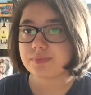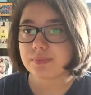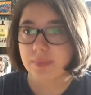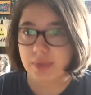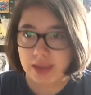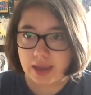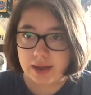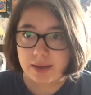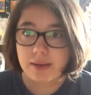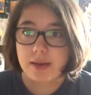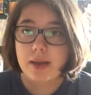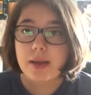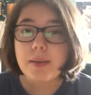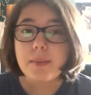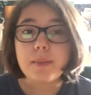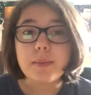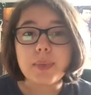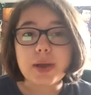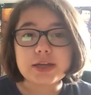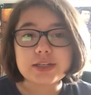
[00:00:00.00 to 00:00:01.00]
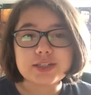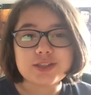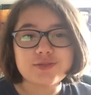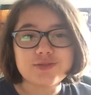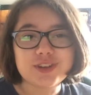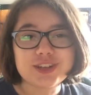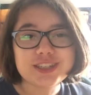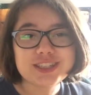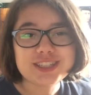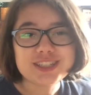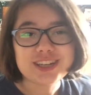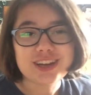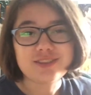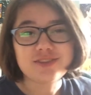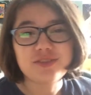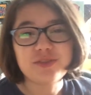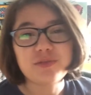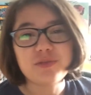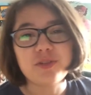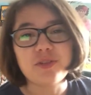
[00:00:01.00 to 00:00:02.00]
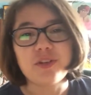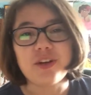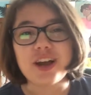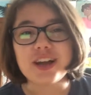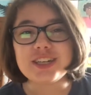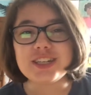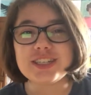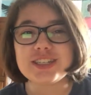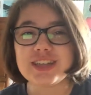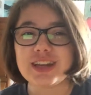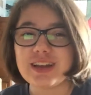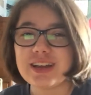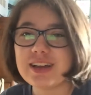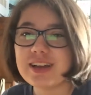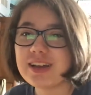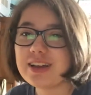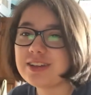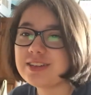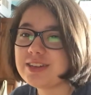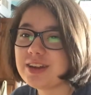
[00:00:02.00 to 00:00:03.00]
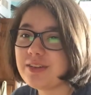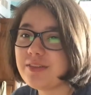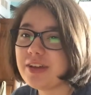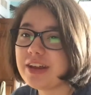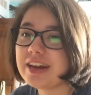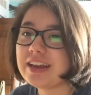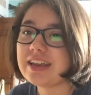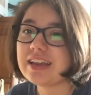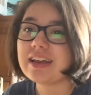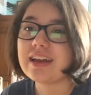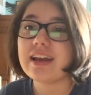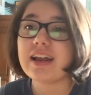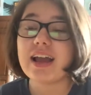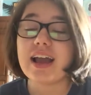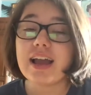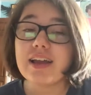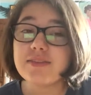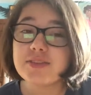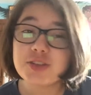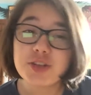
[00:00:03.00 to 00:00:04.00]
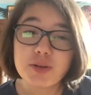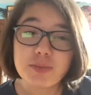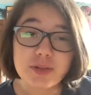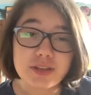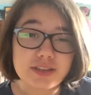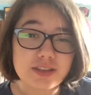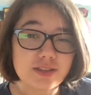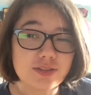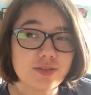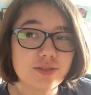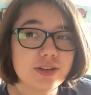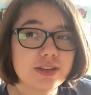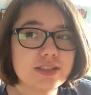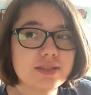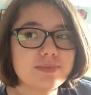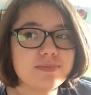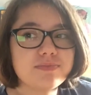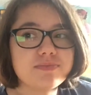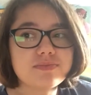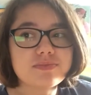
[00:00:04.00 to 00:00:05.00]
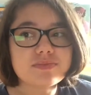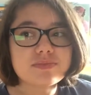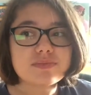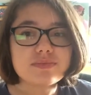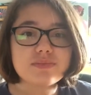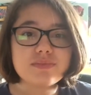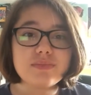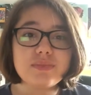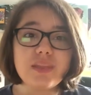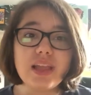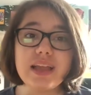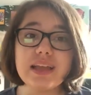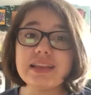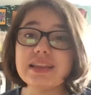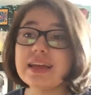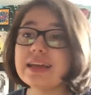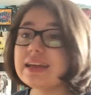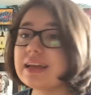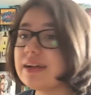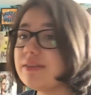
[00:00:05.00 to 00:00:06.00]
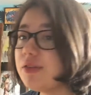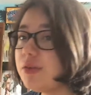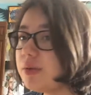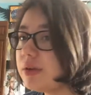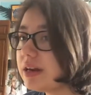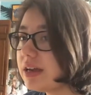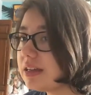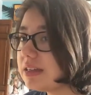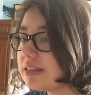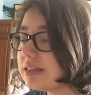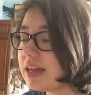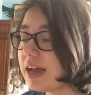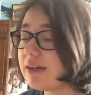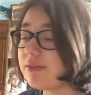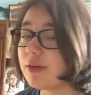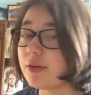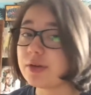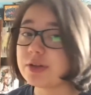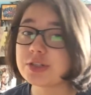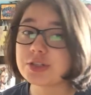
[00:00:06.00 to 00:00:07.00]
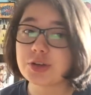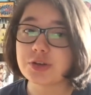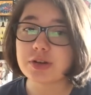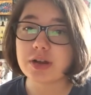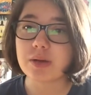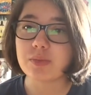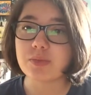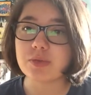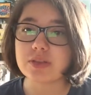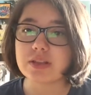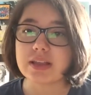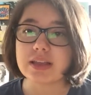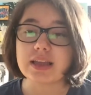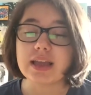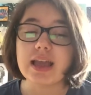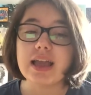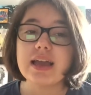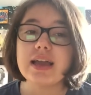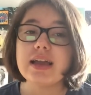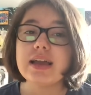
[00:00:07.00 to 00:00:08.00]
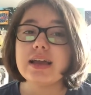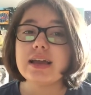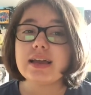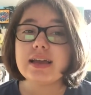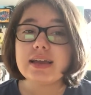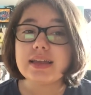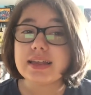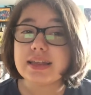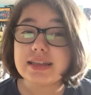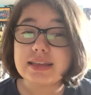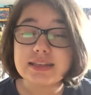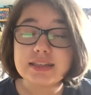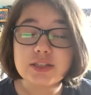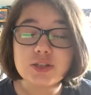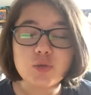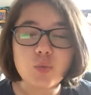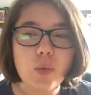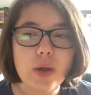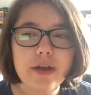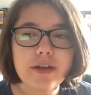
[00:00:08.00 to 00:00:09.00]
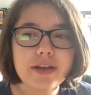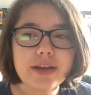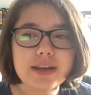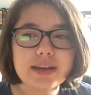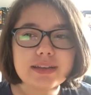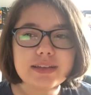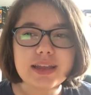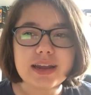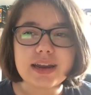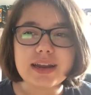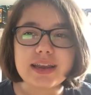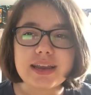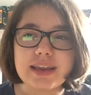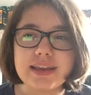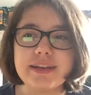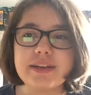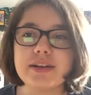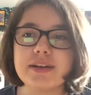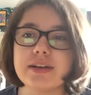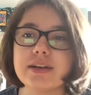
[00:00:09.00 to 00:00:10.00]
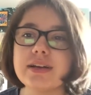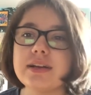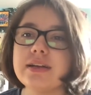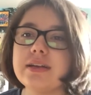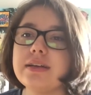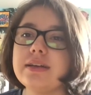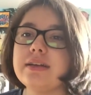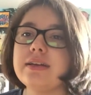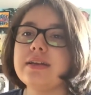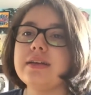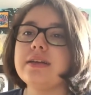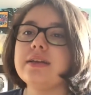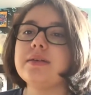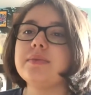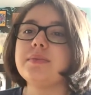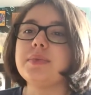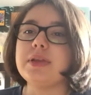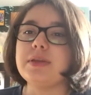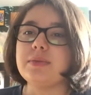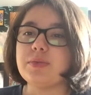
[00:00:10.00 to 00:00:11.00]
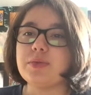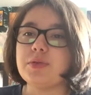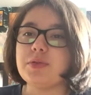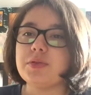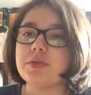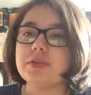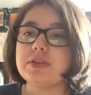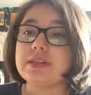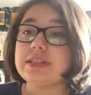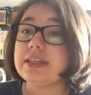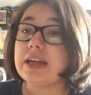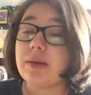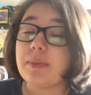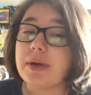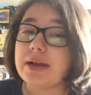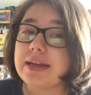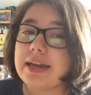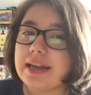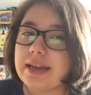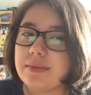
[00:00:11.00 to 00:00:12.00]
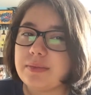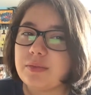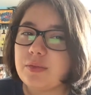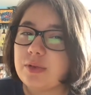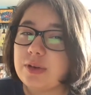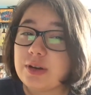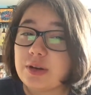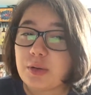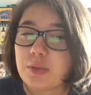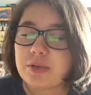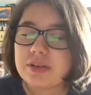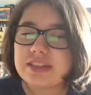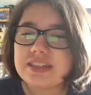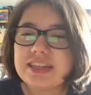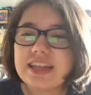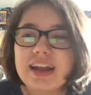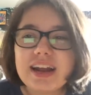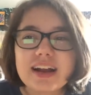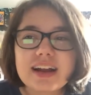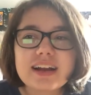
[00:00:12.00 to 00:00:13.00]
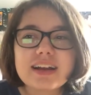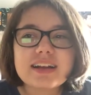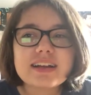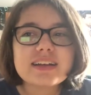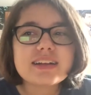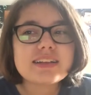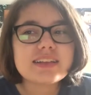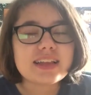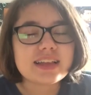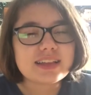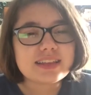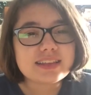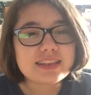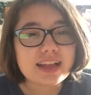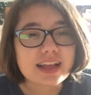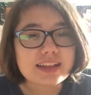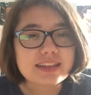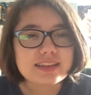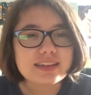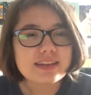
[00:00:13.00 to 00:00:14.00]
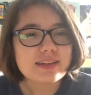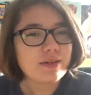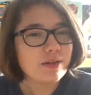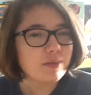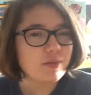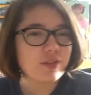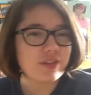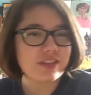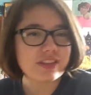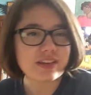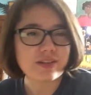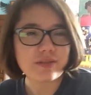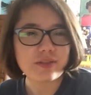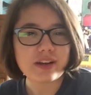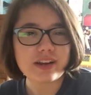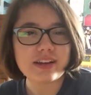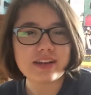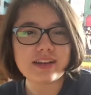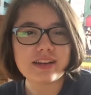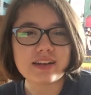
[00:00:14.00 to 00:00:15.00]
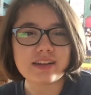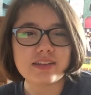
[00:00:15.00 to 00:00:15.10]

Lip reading: Yeah, back to the fun stuff before I start ranting again. I have a surplus of stories. Like everyone else, I've always grown up with, like, swearing that I hear people yell my name when no one's there. Like, that's a normal thing, right?